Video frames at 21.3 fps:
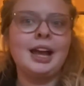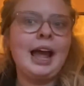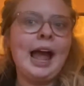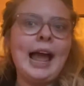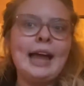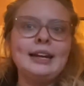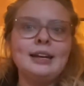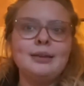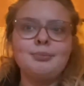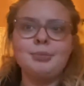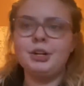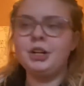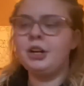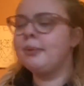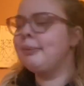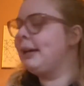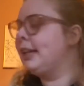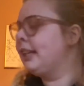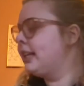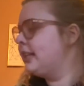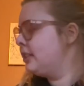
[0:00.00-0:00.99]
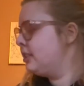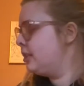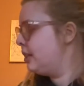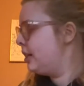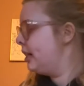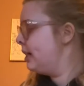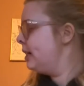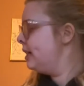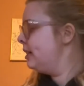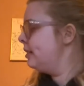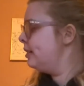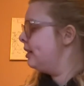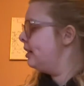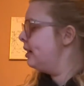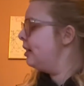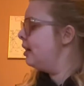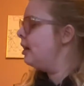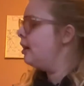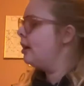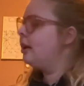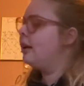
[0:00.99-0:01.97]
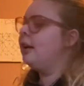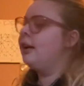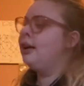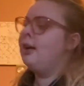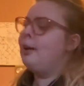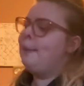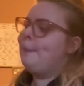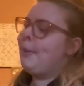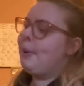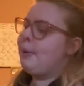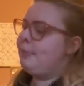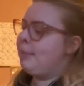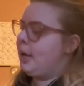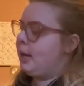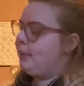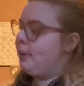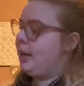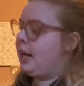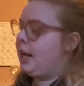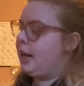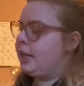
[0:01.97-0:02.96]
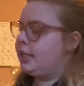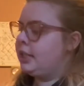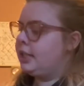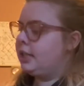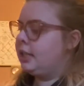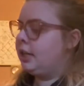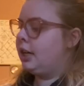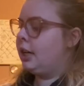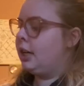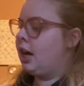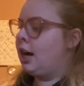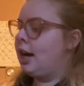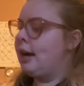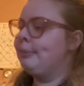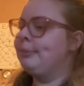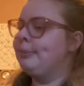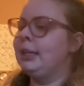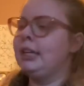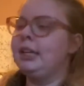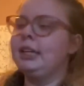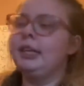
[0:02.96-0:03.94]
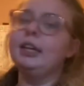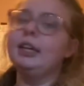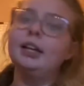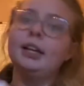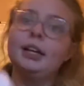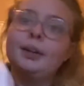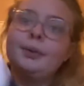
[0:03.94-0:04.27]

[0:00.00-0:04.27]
I didn't put it on my list or anything, but my parents got me